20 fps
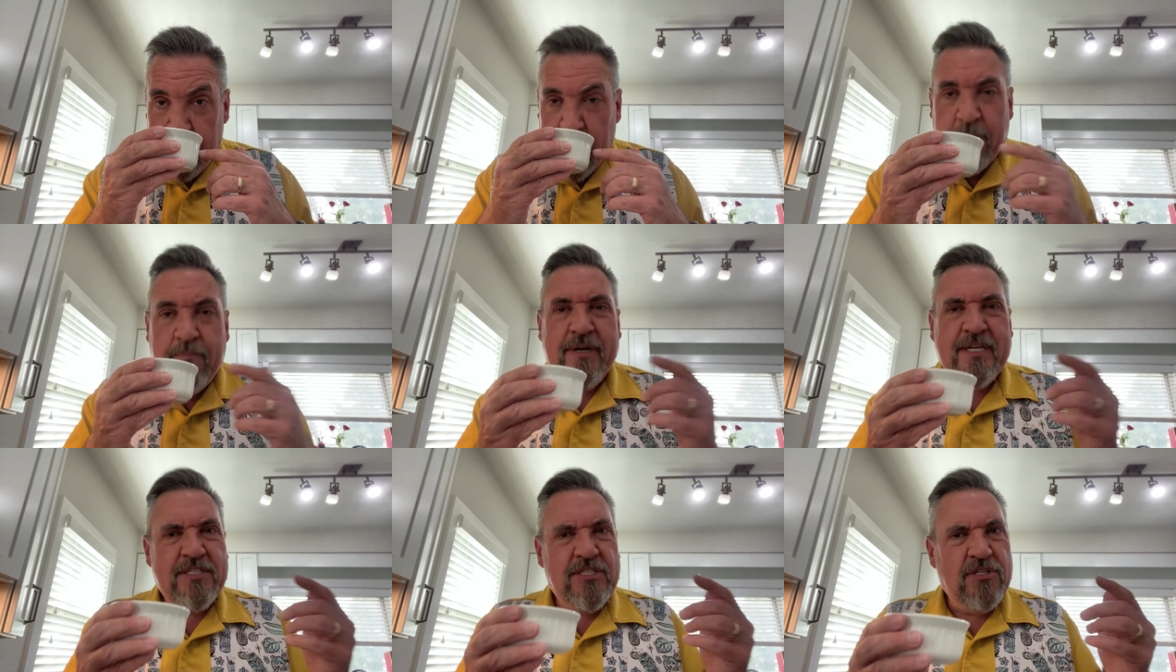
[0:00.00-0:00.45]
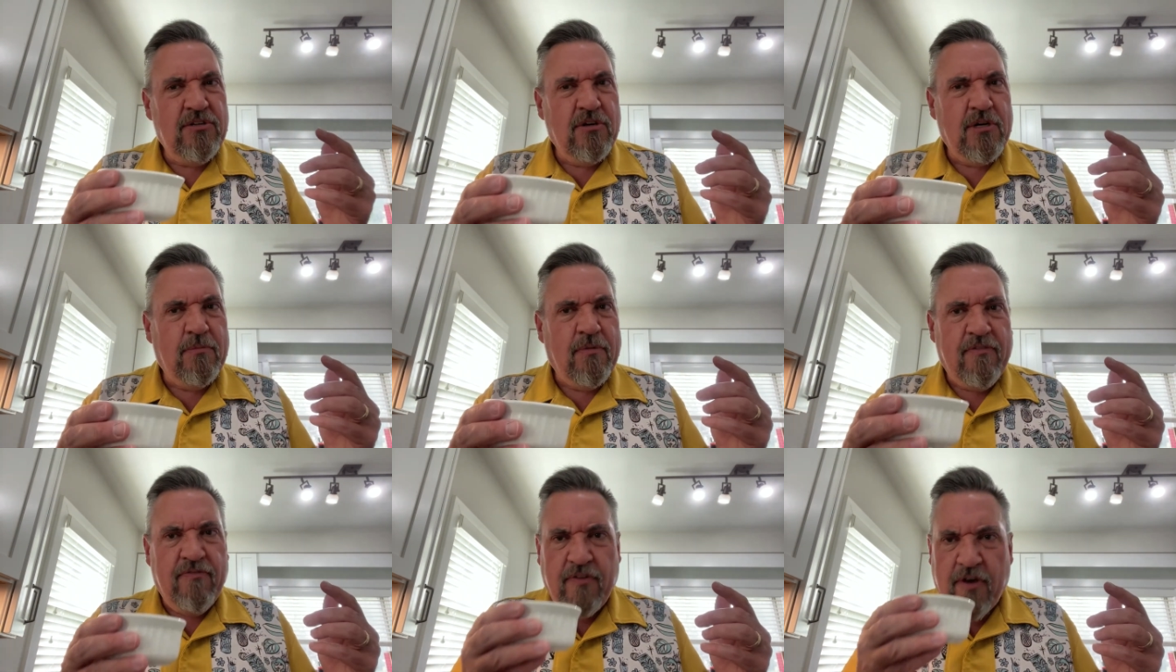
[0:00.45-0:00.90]
but it's still
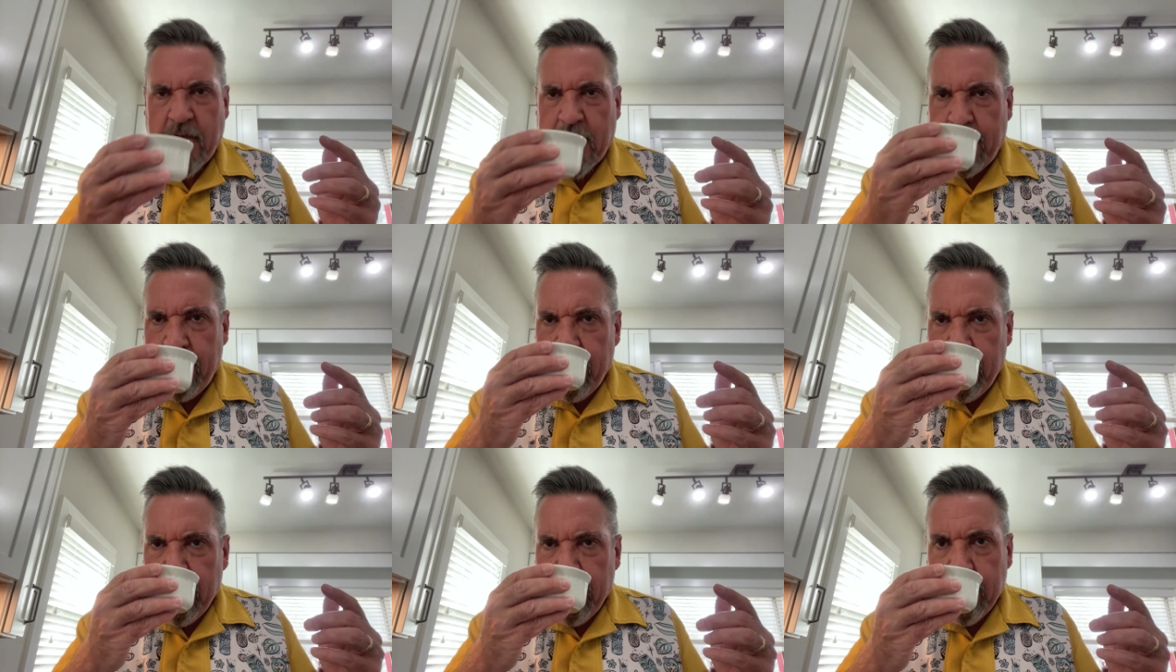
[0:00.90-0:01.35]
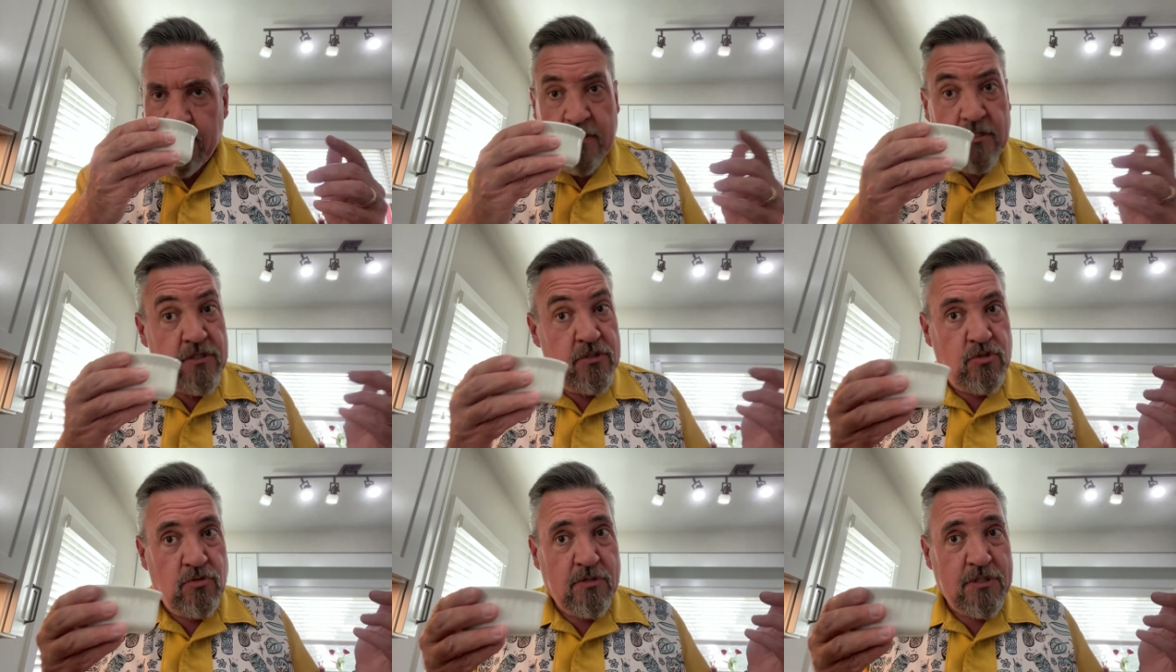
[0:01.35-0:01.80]
gonna be fine.
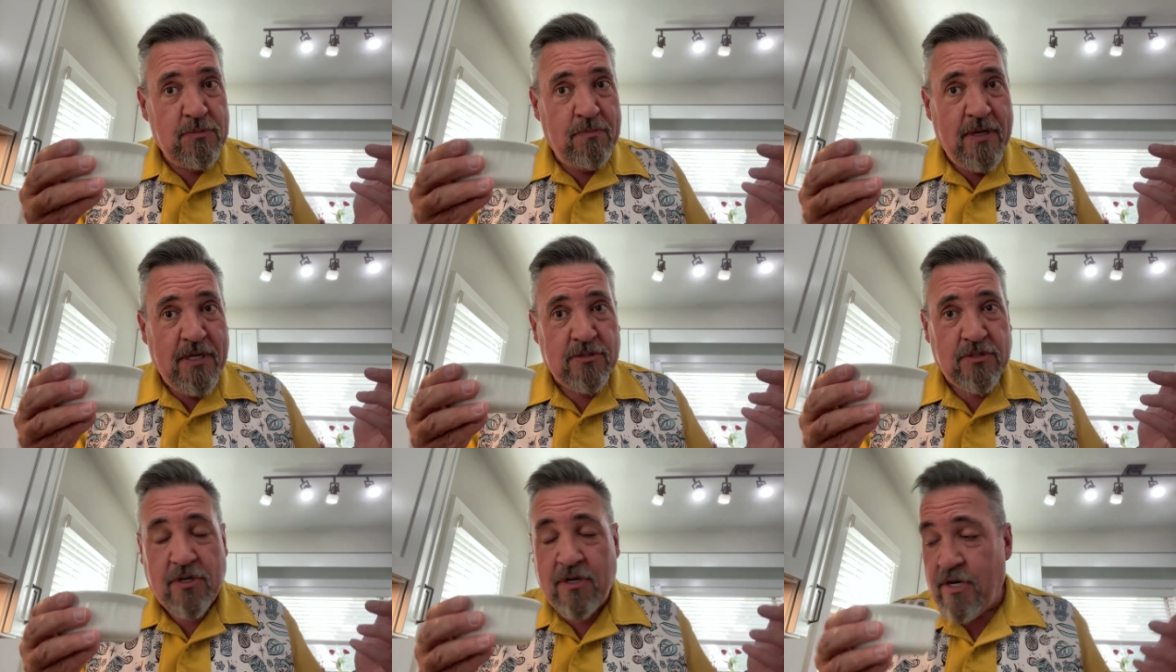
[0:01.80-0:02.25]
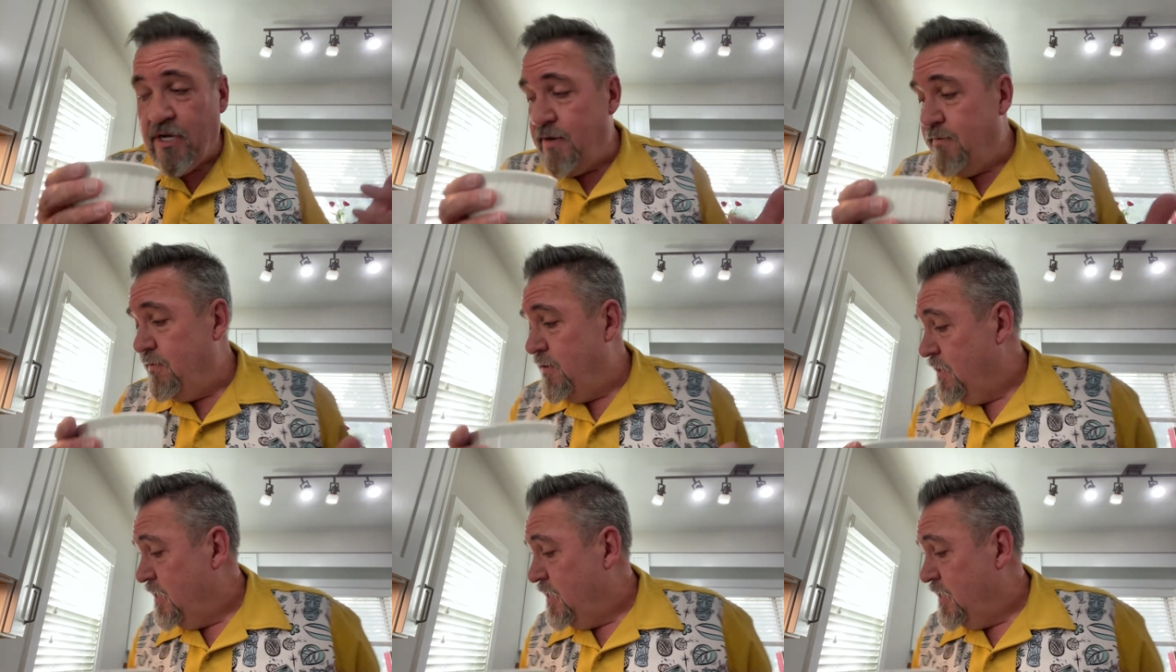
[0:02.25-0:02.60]
It sure smells good.